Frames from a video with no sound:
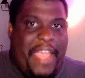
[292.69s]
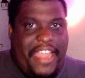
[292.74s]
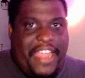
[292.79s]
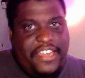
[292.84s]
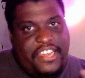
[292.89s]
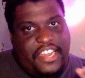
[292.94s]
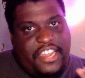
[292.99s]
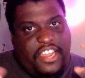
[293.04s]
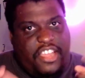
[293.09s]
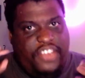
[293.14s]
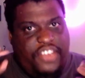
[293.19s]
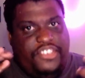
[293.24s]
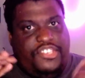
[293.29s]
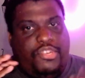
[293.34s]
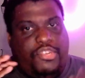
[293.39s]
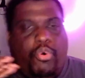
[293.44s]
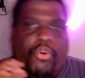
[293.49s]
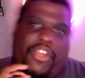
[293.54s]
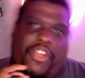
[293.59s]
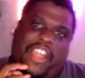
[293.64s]
and
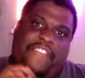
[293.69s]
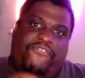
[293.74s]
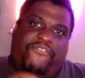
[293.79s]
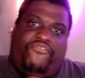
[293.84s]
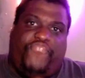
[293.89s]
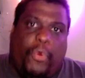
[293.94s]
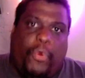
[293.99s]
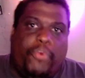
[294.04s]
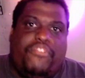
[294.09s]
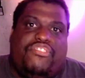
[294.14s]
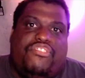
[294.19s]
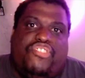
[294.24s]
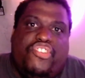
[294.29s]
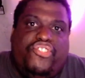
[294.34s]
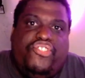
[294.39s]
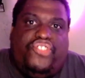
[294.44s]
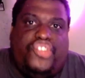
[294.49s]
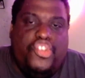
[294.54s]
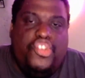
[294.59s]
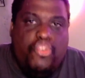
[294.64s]
contort and force to
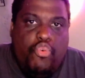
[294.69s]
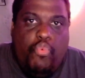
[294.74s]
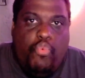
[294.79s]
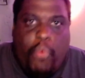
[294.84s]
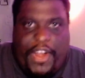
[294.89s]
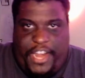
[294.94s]
do what